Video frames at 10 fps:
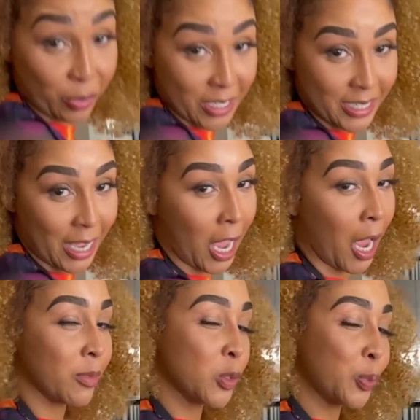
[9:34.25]
3
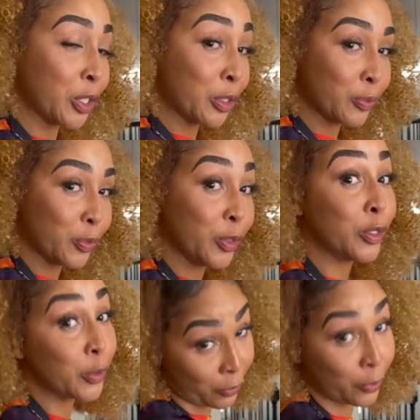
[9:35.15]
times, but we're
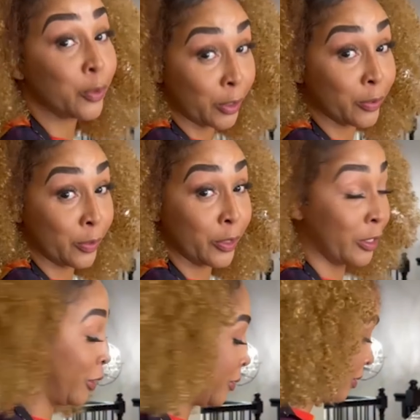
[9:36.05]
gonna do it 4,
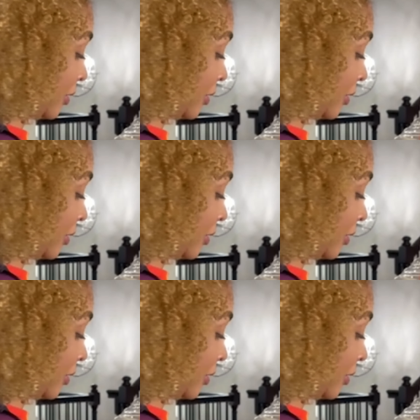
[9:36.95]
okay?